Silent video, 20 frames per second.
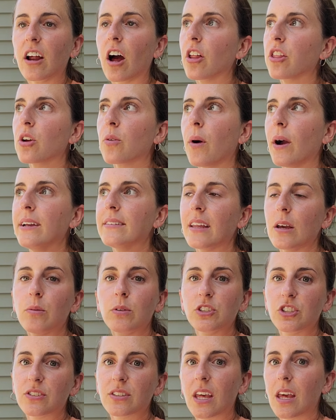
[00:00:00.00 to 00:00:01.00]
Otherwise they
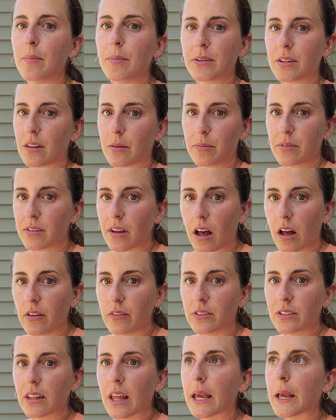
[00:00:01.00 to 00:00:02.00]
would just keep it to
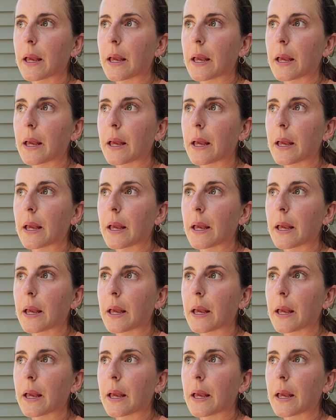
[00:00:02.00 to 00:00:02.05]
themselves.